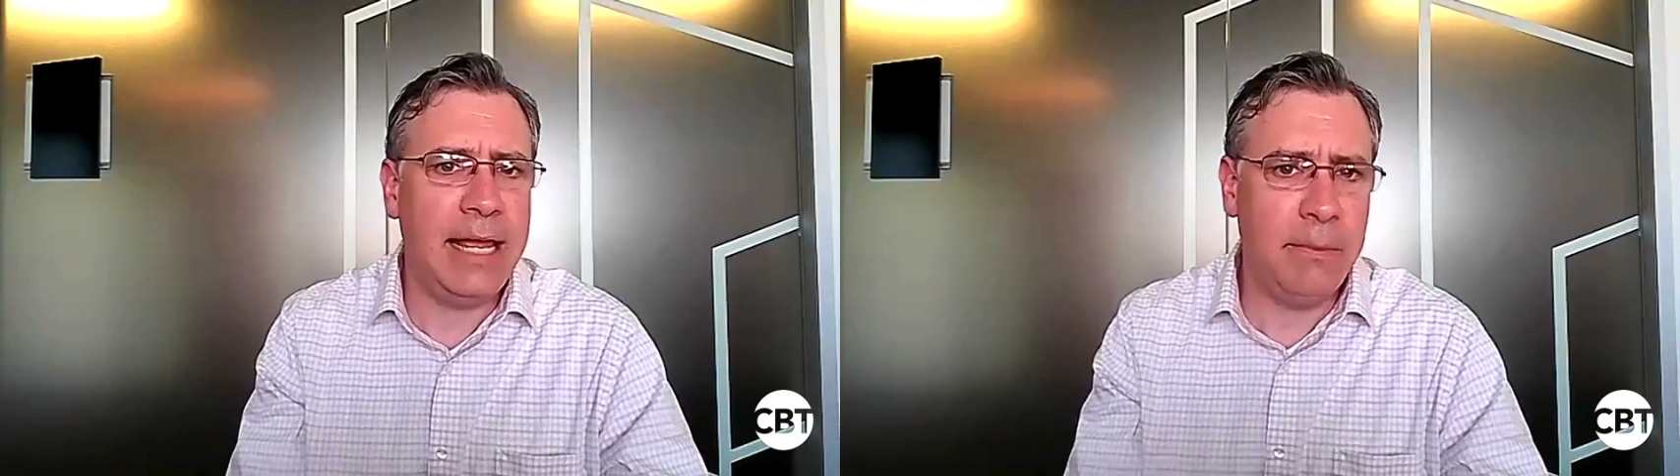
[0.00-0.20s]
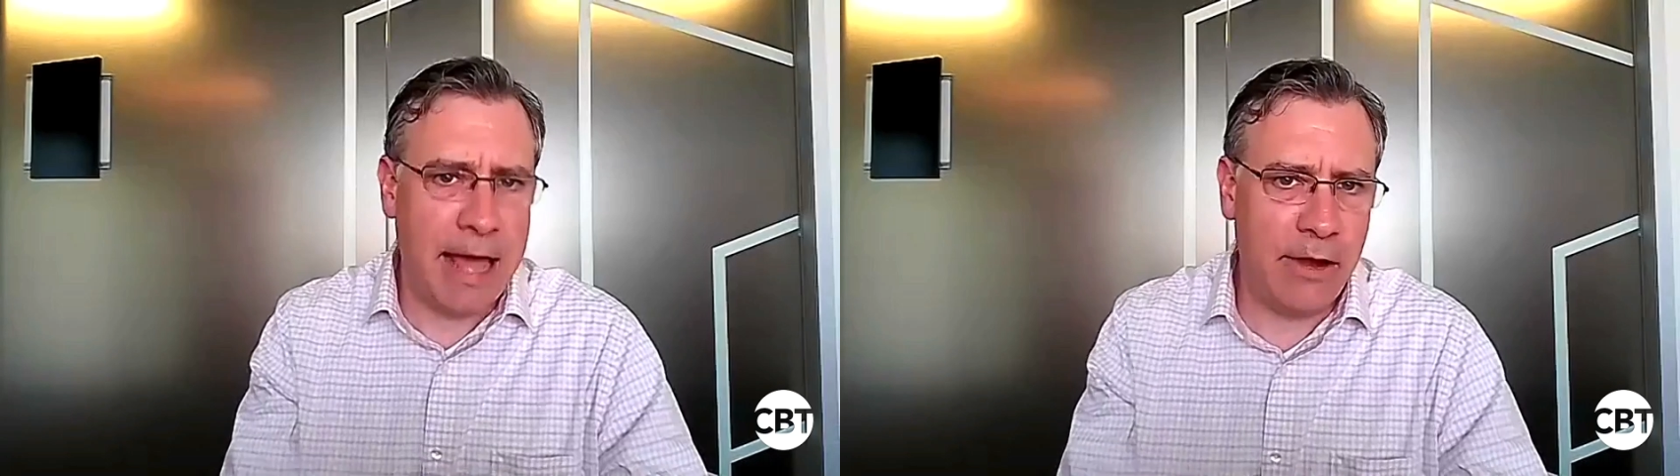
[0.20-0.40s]

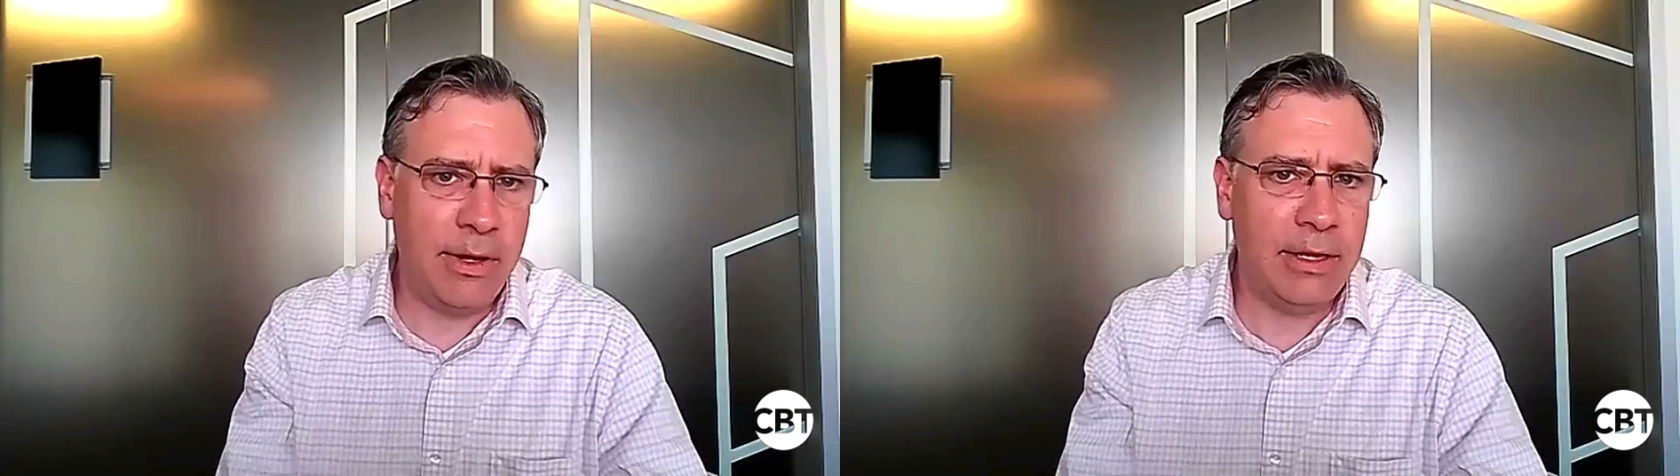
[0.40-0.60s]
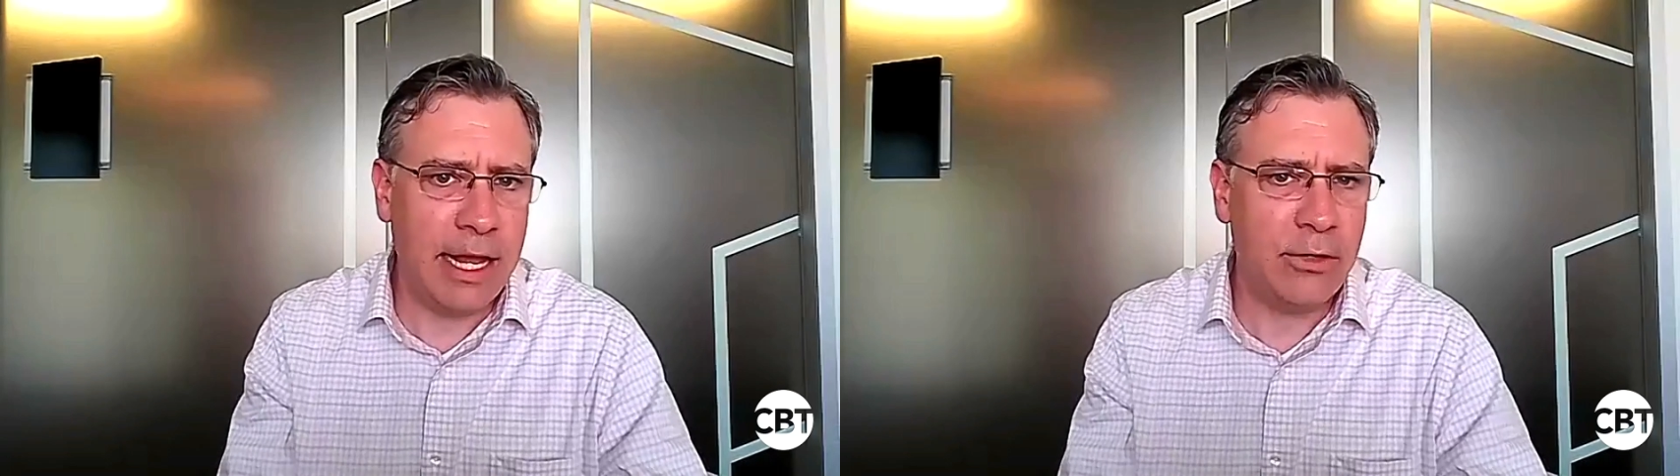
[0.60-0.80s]
and
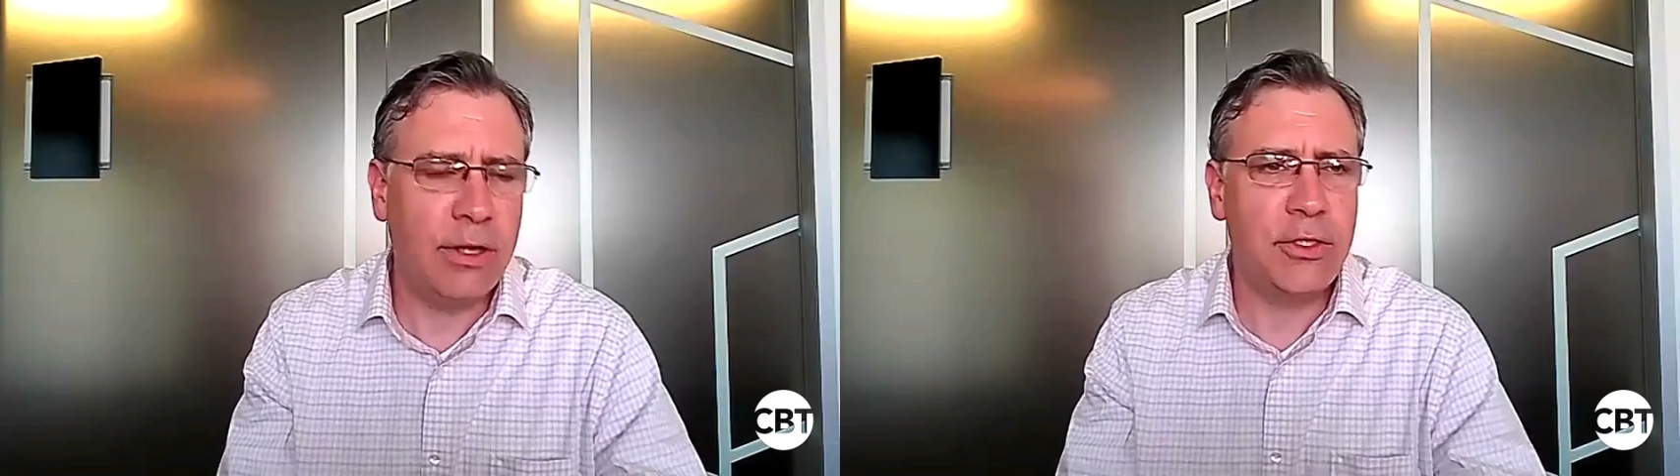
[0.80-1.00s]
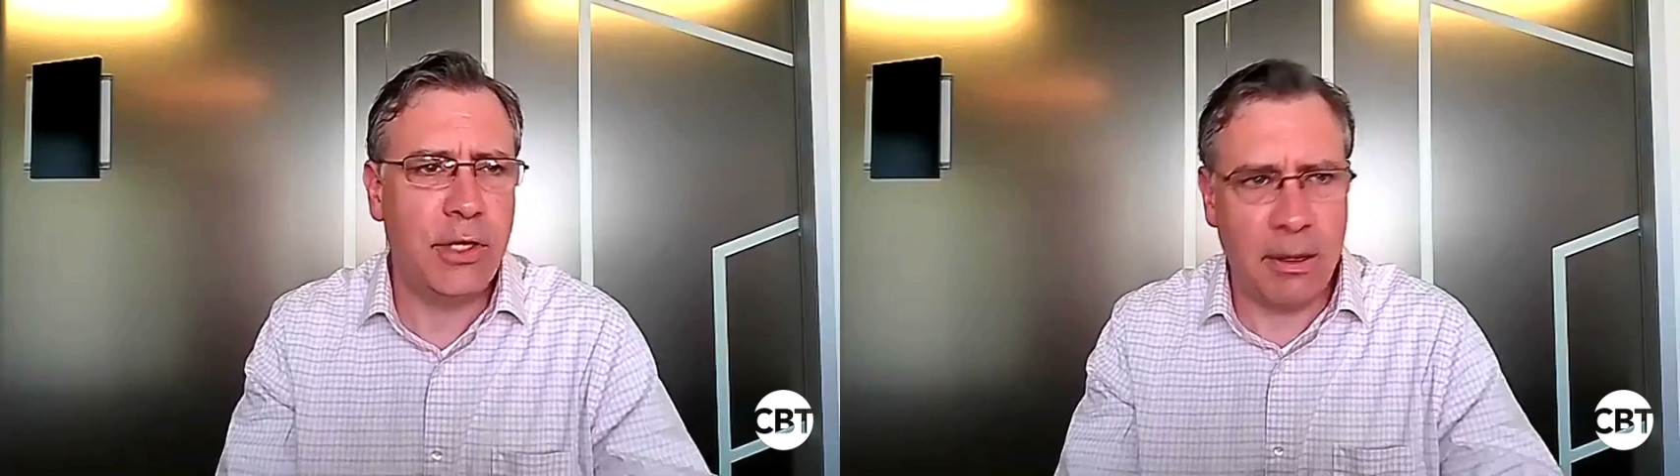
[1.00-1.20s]
battery
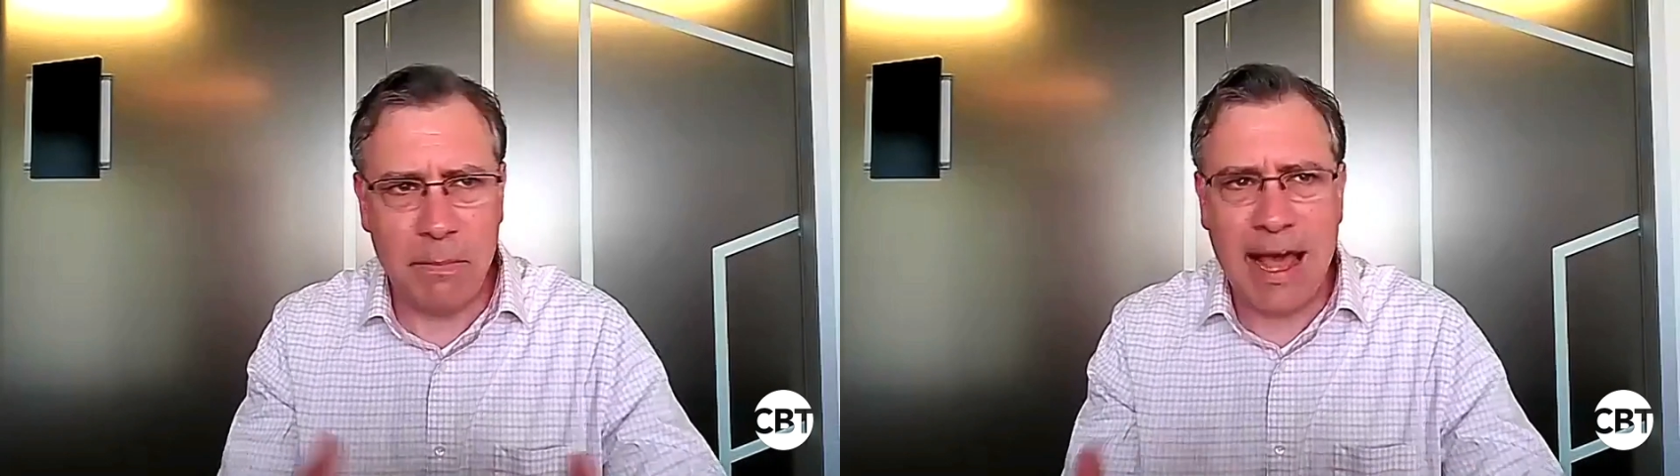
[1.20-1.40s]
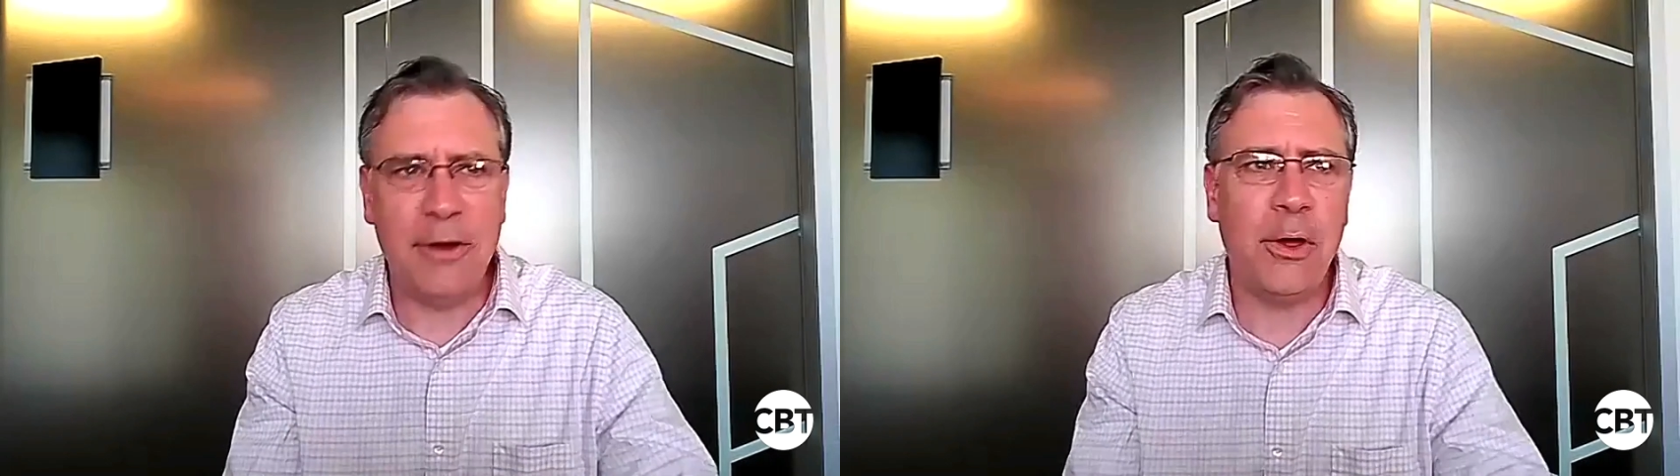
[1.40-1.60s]
electric, so you
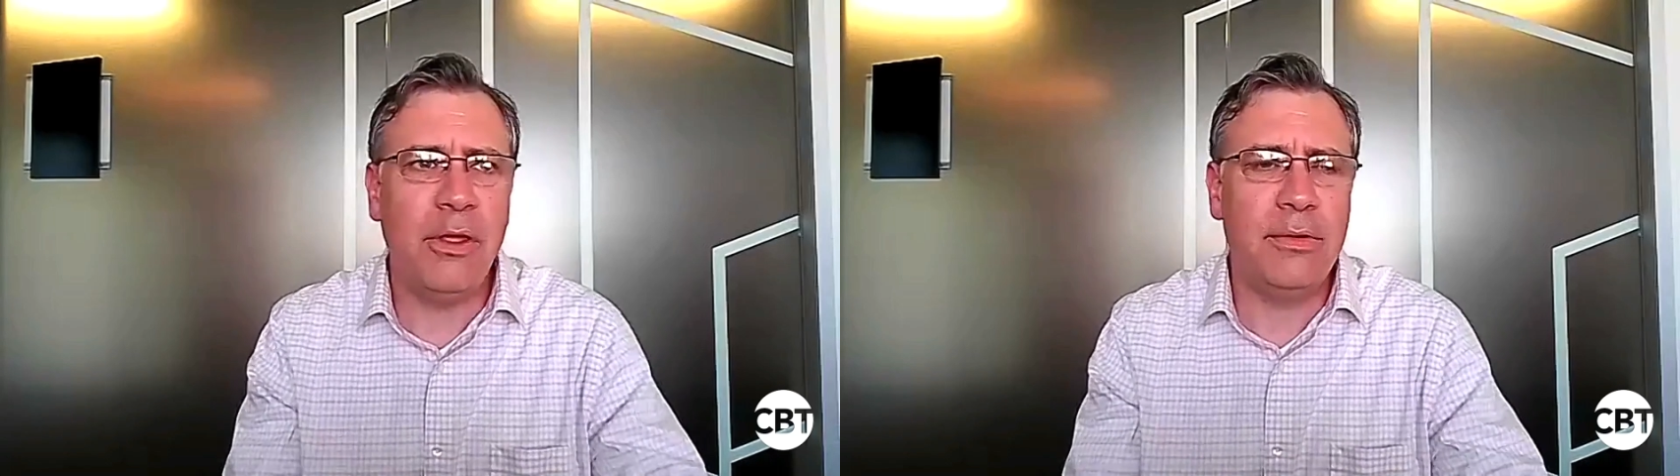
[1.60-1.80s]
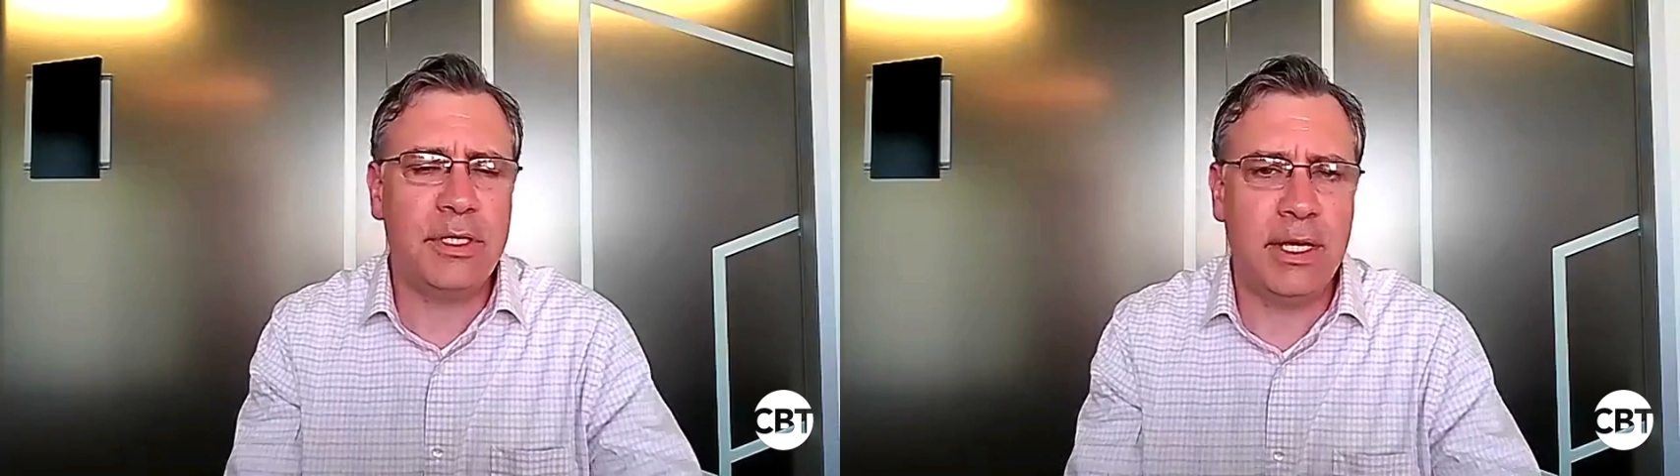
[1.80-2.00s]
combine all
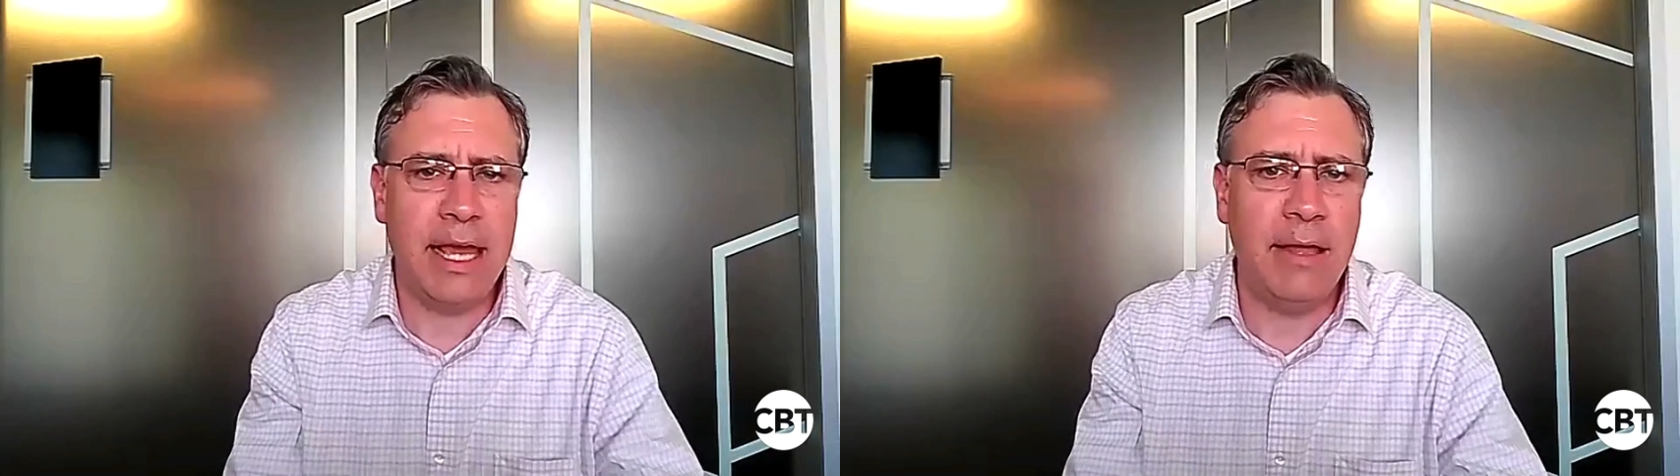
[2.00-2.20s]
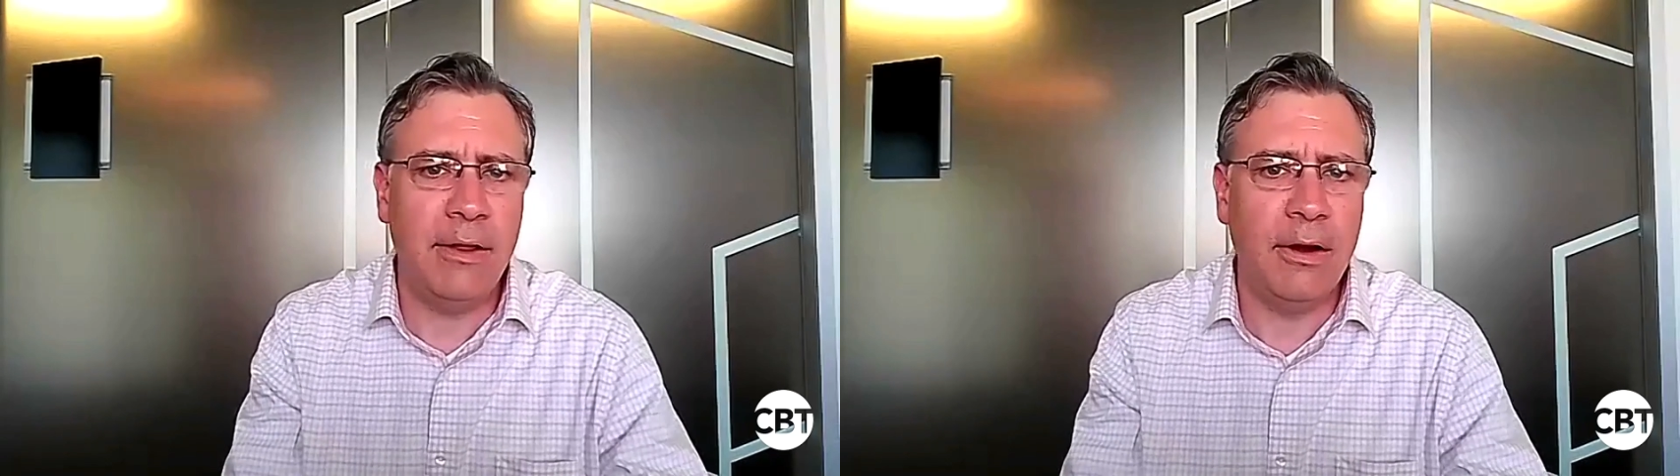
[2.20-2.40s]
those
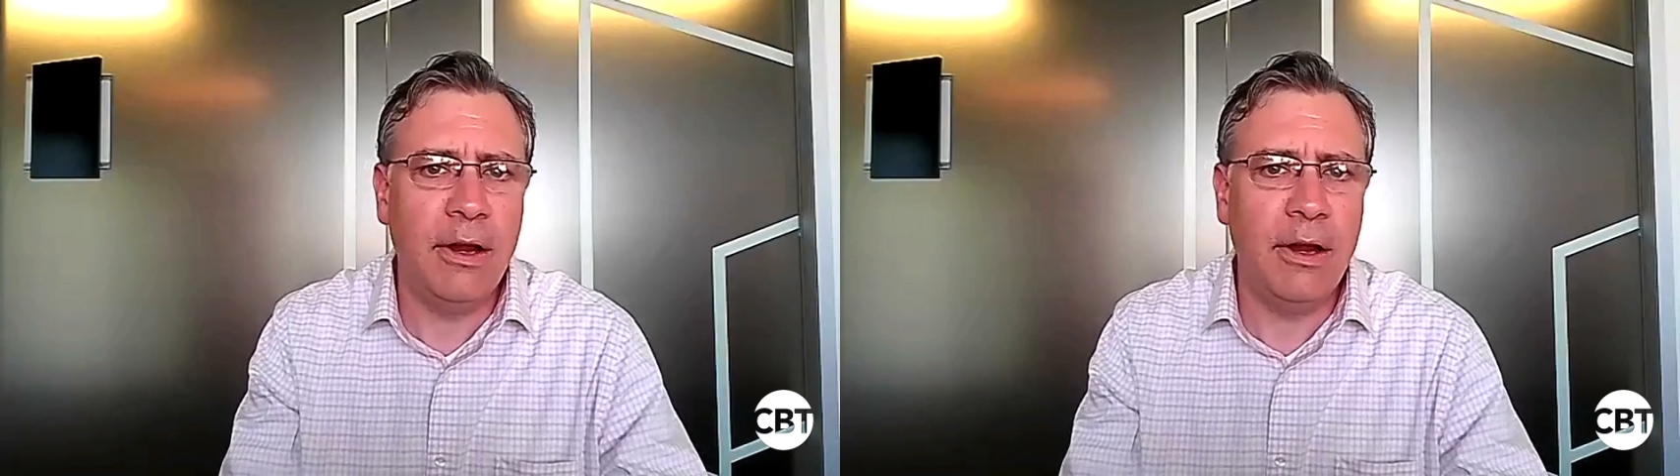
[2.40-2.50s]
together,